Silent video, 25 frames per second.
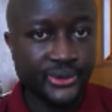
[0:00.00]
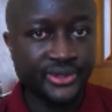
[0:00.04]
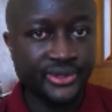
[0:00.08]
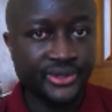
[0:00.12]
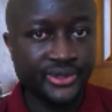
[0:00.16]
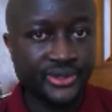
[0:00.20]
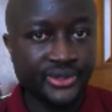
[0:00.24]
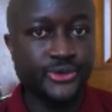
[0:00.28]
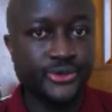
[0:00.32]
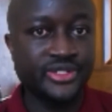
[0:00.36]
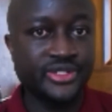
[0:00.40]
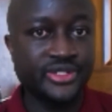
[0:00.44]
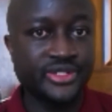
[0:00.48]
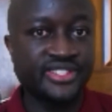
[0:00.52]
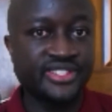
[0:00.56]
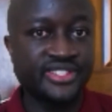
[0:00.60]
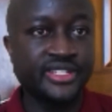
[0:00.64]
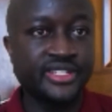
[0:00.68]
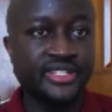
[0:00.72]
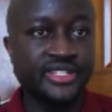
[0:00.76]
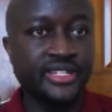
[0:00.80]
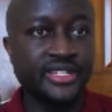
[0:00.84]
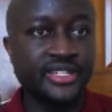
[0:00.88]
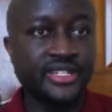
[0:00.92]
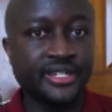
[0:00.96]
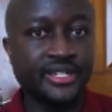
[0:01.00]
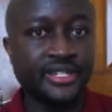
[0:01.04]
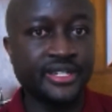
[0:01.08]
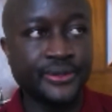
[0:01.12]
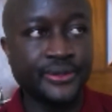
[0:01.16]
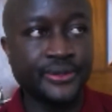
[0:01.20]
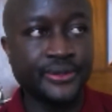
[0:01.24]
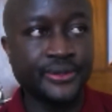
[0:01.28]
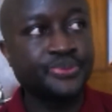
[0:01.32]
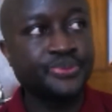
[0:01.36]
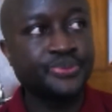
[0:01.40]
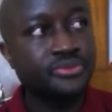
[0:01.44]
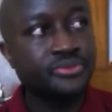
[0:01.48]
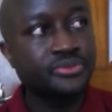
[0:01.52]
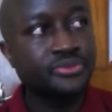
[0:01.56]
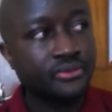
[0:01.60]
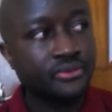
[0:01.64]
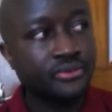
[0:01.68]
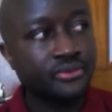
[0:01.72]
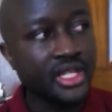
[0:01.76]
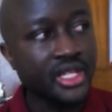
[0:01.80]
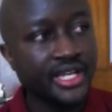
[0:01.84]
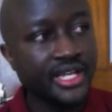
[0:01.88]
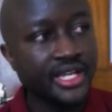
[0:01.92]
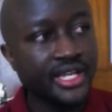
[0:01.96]
that we're seeing
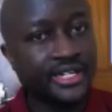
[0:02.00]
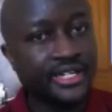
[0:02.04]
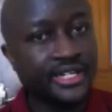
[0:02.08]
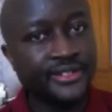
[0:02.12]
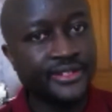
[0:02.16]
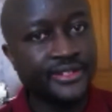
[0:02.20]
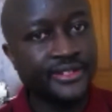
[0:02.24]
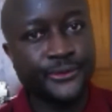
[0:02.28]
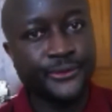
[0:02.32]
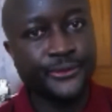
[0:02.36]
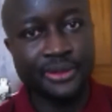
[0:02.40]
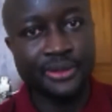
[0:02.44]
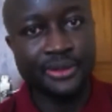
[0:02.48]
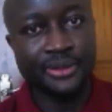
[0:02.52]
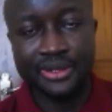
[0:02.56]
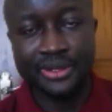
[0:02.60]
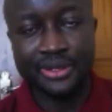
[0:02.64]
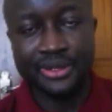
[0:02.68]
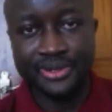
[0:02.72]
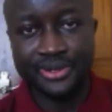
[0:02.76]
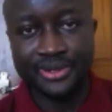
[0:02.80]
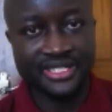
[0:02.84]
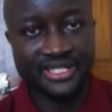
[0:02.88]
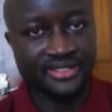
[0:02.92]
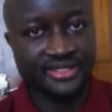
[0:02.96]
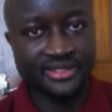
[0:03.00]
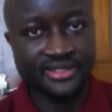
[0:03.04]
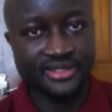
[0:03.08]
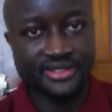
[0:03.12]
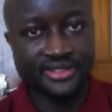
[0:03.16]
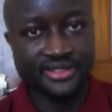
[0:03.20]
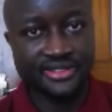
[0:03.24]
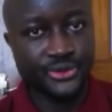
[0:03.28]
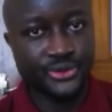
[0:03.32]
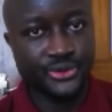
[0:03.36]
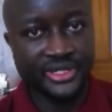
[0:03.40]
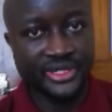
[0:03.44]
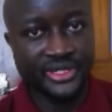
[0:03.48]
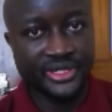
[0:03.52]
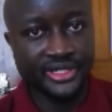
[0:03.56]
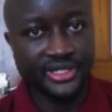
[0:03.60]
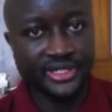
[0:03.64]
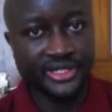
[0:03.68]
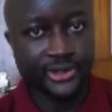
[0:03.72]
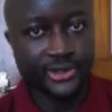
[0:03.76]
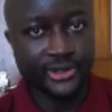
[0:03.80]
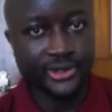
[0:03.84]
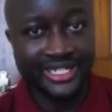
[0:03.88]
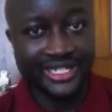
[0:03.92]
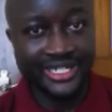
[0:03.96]
the fuel pump prices to be
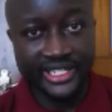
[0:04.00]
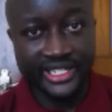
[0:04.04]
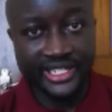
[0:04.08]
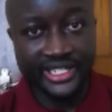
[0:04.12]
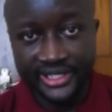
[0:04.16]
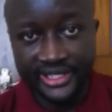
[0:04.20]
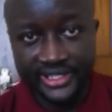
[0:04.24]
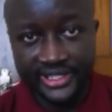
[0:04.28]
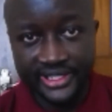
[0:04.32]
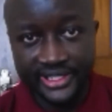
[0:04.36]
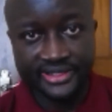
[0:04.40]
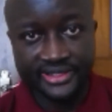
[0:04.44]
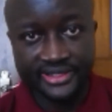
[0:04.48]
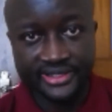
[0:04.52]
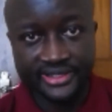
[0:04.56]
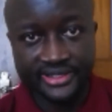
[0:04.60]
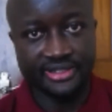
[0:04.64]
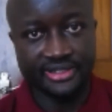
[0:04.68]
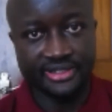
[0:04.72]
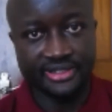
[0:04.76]
on an increase